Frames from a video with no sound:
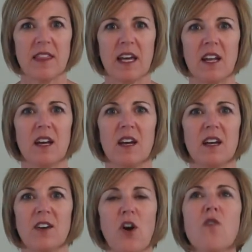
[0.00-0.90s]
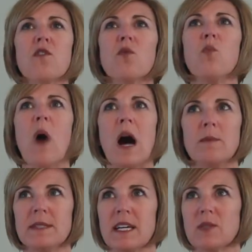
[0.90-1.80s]
that
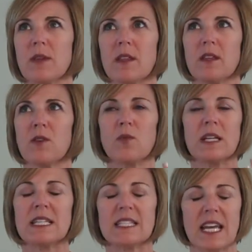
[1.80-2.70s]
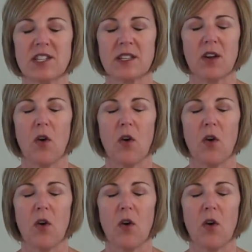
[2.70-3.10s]
overwhelms us with the realization that,